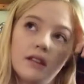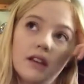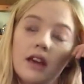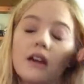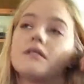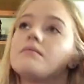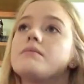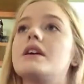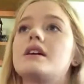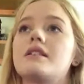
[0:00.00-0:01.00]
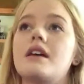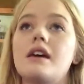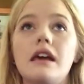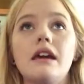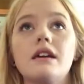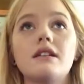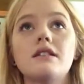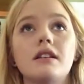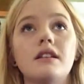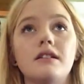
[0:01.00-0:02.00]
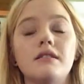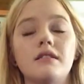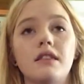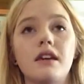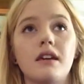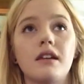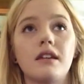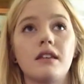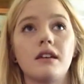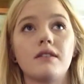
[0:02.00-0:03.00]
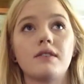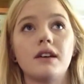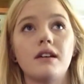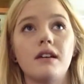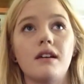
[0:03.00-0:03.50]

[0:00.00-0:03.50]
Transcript: again, being at that age, I didn't think anything of it,